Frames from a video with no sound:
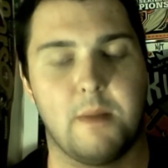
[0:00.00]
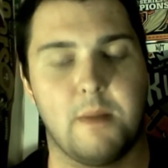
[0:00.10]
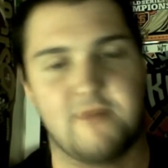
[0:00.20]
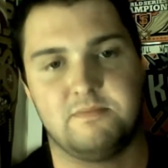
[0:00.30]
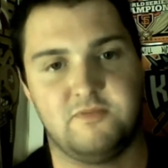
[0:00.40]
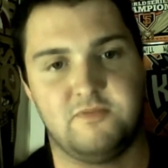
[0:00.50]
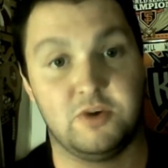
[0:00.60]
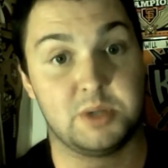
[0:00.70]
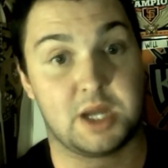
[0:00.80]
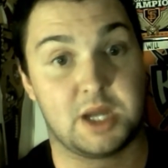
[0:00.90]
my
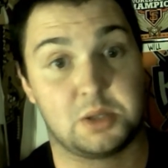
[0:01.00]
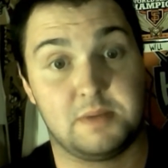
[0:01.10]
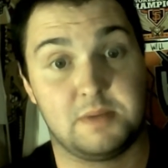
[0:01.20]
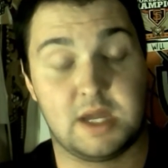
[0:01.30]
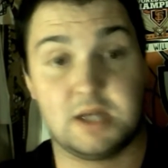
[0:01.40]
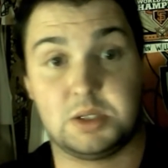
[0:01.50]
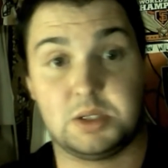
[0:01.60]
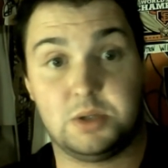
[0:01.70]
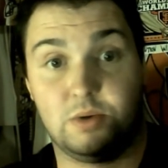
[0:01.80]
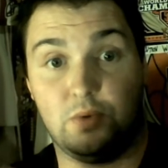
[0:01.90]
views actually began
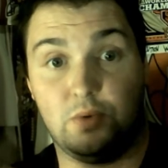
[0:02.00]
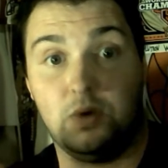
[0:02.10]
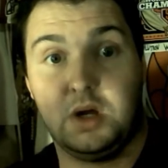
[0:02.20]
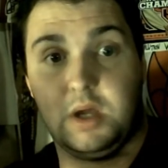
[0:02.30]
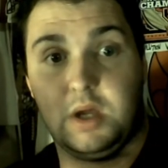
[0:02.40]
to